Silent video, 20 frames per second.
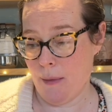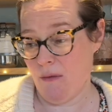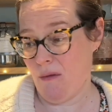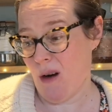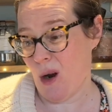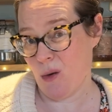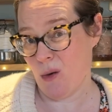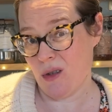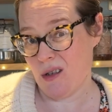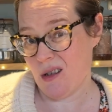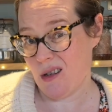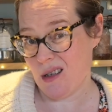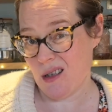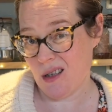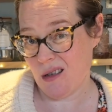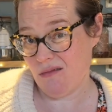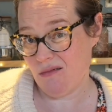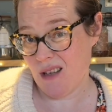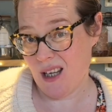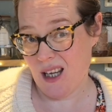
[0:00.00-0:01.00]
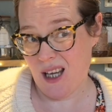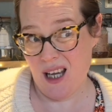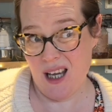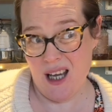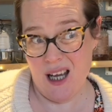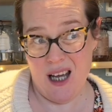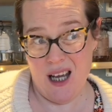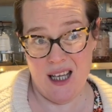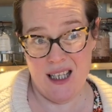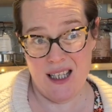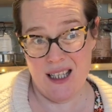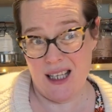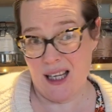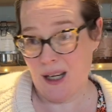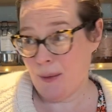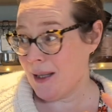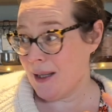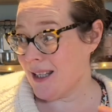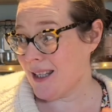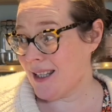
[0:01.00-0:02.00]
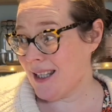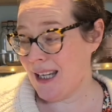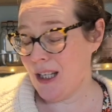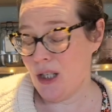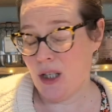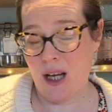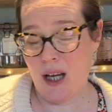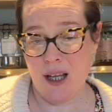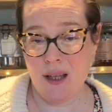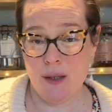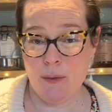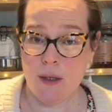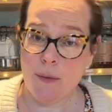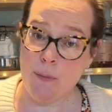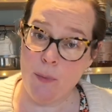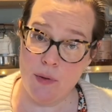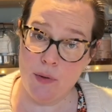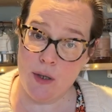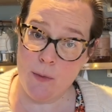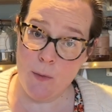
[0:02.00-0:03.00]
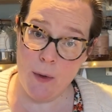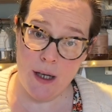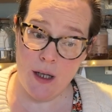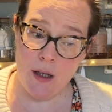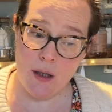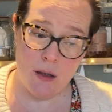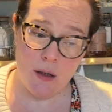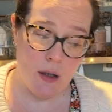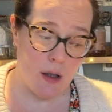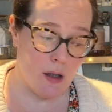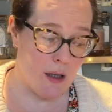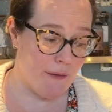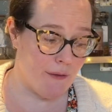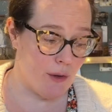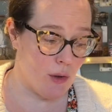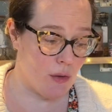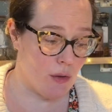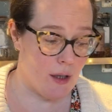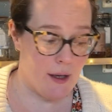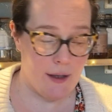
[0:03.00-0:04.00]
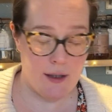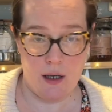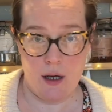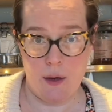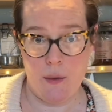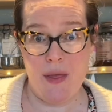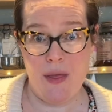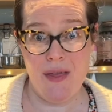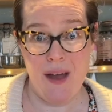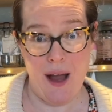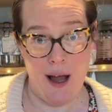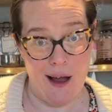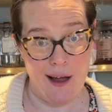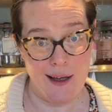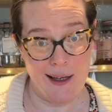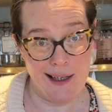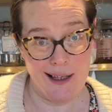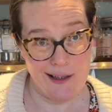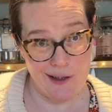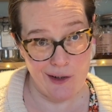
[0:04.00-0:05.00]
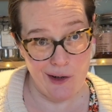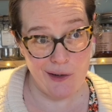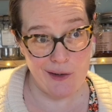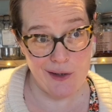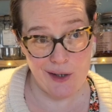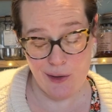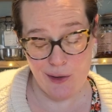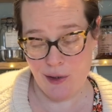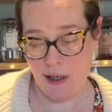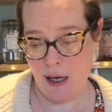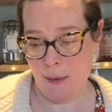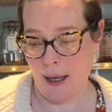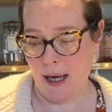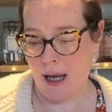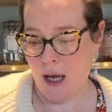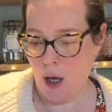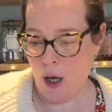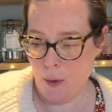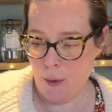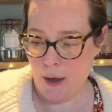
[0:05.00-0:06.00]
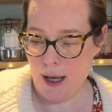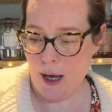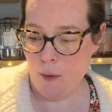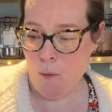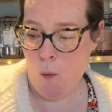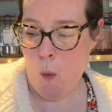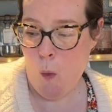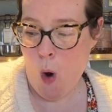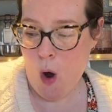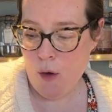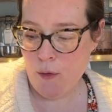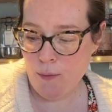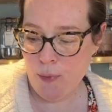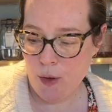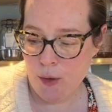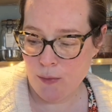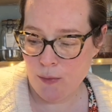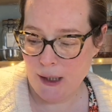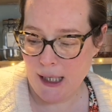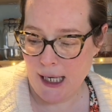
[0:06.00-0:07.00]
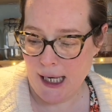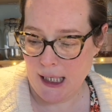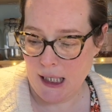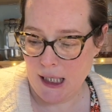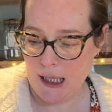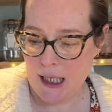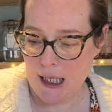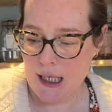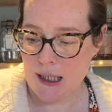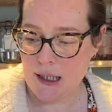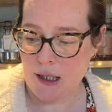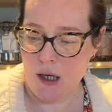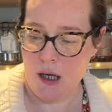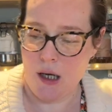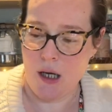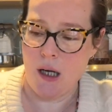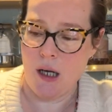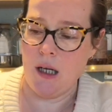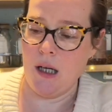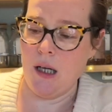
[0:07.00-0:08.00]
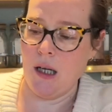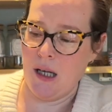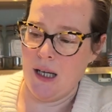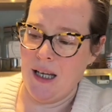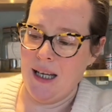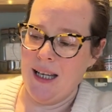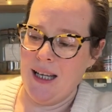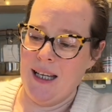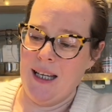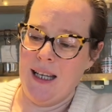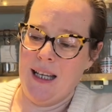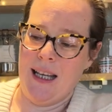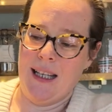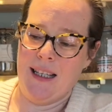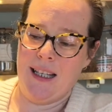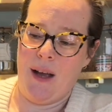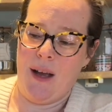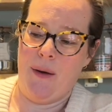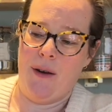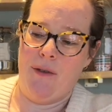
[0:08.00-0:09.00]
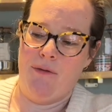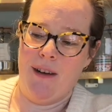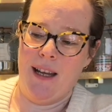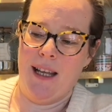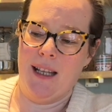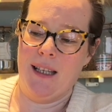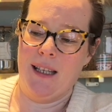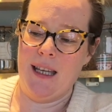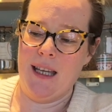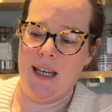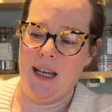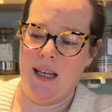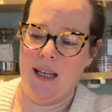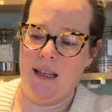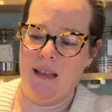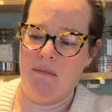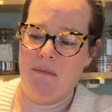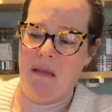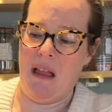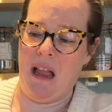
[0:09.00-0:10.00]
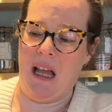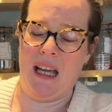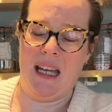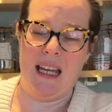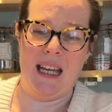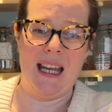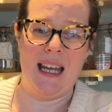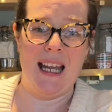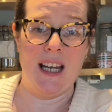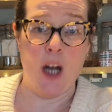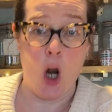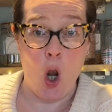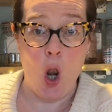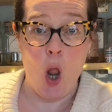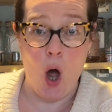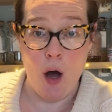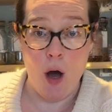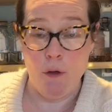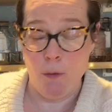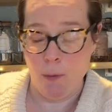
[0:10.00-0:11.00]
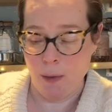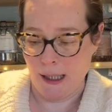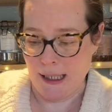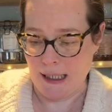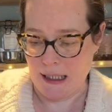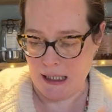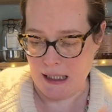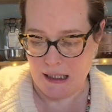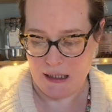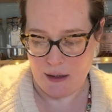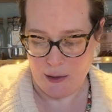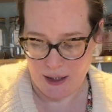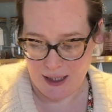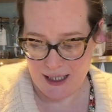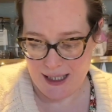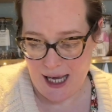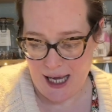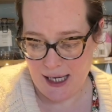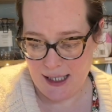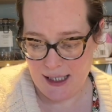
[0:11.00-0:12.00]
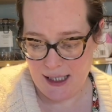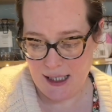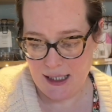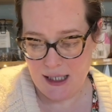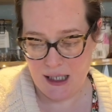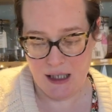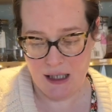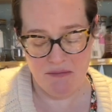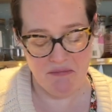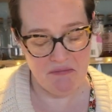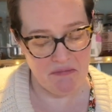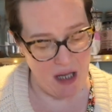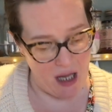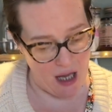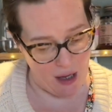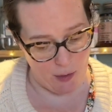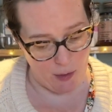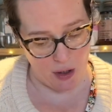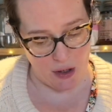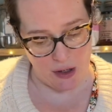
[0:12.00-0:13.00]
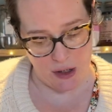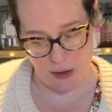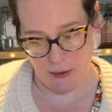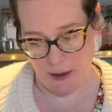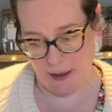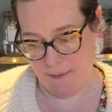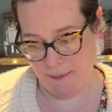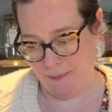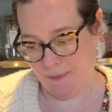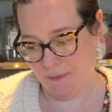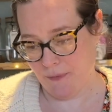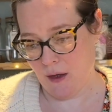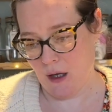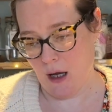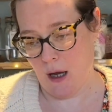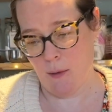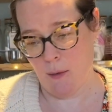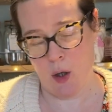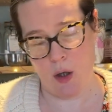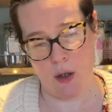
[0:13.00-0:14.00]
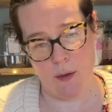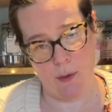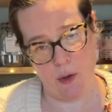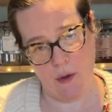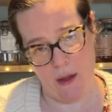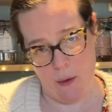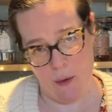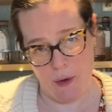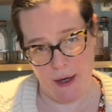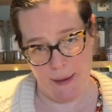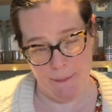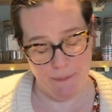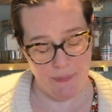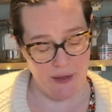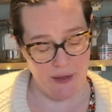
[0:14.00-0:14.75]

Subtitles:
roast, stick them in the seed jar that we sprinkle on all our food. So that is not too shabby. We have one pumpkin that it's going really lucky in a lot of places. So I decided I'm not going to do it. I'm not going to put that one in.